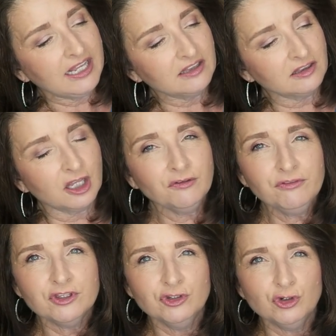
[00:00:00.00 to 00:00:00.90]
I
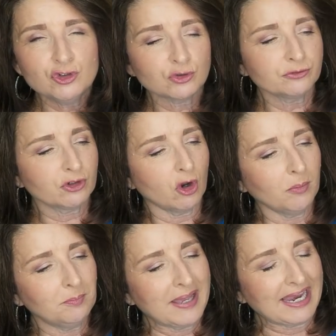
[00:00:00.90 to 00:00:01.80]
love the neutral
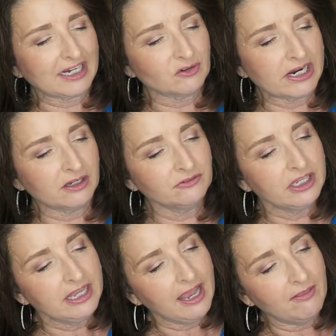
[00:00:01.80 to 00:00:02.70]
taupe
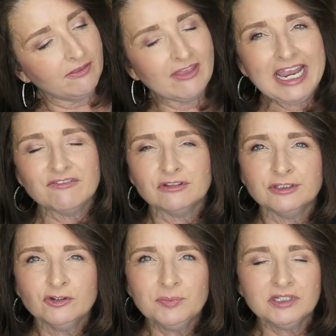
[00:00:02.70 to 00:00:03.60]
background, and then they have a
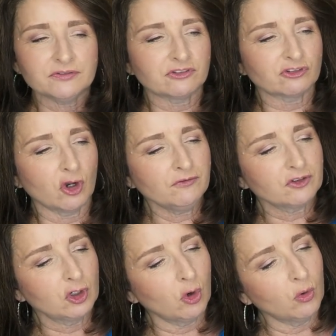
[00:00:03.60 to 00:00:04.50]
little bit of
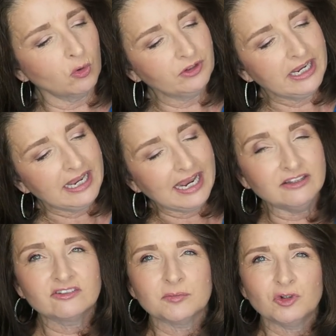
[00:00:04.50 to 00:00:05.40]
soft gold
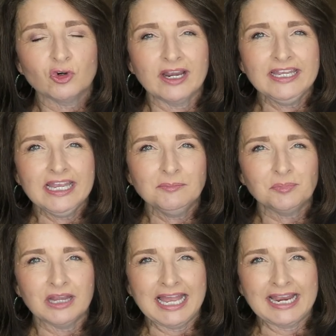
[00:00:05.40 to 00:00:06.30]
and some gray
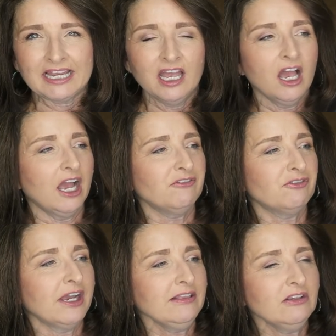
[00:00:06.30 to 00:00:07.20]
and black. I
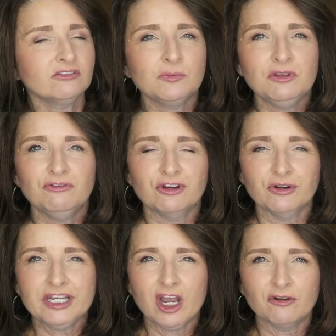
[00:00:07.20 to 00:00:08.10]
find these to be
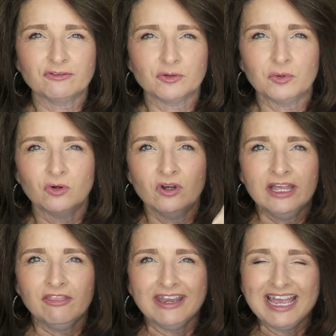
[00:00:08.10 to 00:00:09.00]
very comfortable.
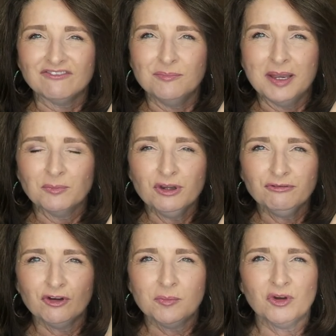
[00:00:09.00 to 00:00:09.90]
They have memory
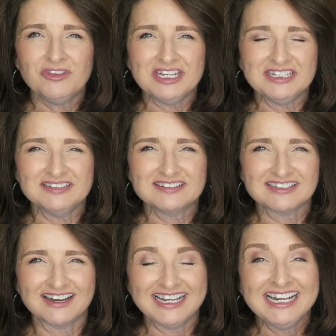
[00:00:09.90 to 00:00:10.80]
foam on the
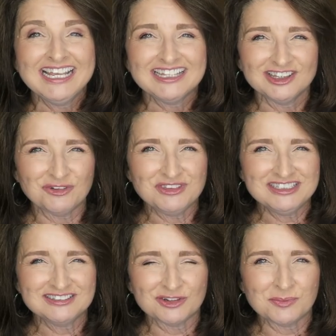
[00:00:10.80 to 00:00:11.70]
inside. Love
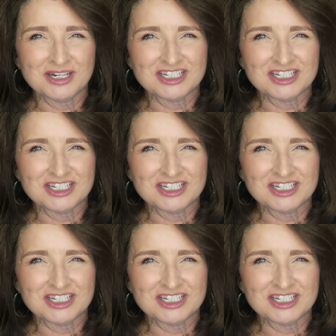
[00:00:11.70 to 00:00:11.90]
these so